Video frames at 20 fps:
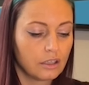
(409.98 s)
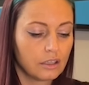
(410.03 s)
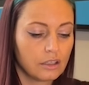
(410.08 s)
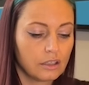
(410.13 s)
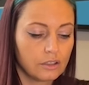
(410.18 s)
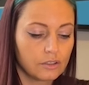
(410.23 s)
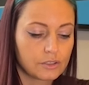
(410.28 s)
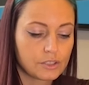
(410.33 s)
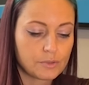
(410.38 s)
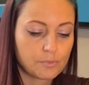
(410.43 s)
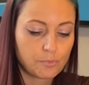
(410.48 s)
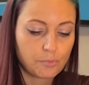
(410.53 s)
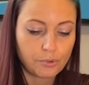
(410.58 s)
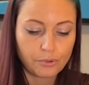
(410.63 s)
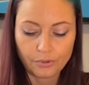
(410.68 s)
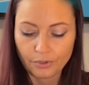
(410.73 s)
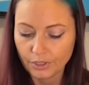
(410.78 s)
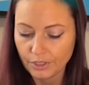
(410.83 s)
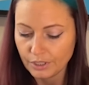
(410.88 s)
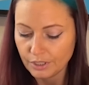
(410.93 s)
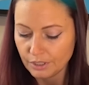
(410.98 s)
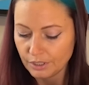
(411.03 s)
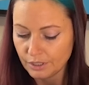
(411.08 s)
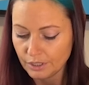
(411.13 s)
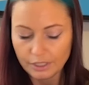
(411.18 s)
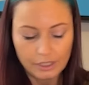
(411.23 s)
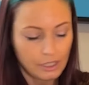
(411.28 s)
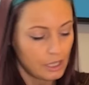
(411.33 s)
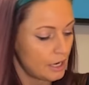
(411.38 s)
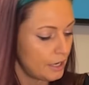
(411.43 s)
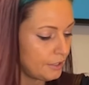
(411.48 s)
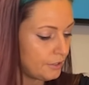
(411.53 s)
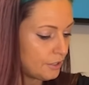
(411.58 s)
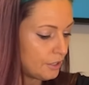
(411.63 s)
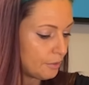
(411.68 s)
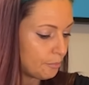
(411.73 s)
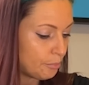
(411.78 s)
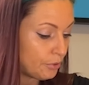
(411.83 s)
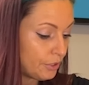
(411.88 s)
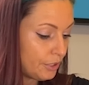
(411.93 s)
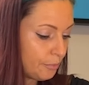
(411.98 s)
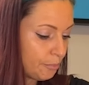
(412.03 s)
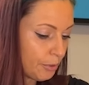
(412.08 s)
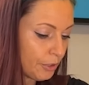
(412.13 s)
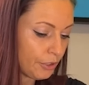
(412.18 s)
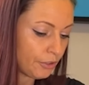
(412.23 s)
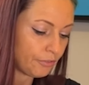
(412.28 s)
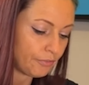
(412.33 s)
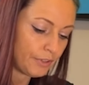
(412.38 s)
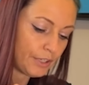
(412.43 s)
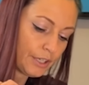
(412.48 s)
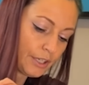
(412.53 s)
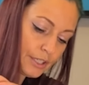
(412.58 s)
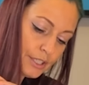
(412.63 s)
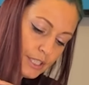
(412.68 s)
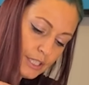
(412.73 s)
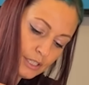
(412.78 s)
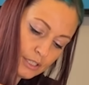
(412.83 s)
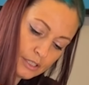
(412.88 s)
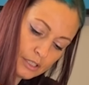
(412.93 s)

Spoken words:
Looks pretty lined up, pretty perfect.